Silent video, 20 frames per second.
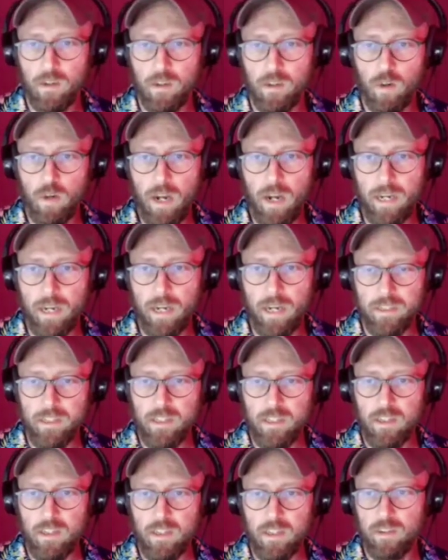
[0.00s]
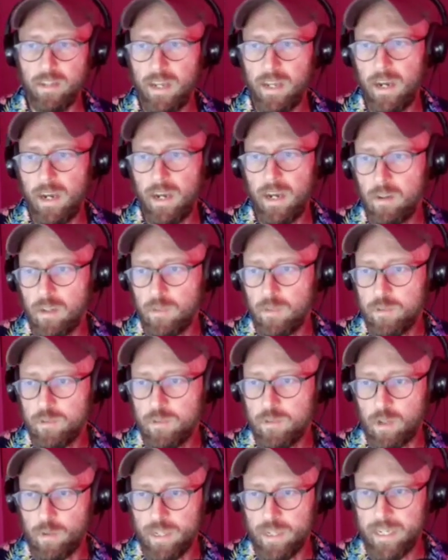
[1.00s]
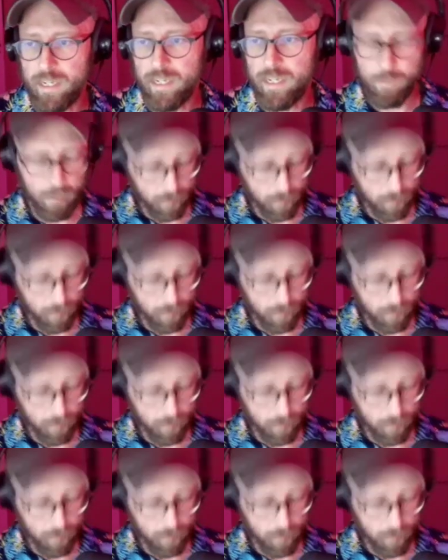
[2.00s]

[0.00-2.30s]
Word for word: All right. So now I'm just going to rename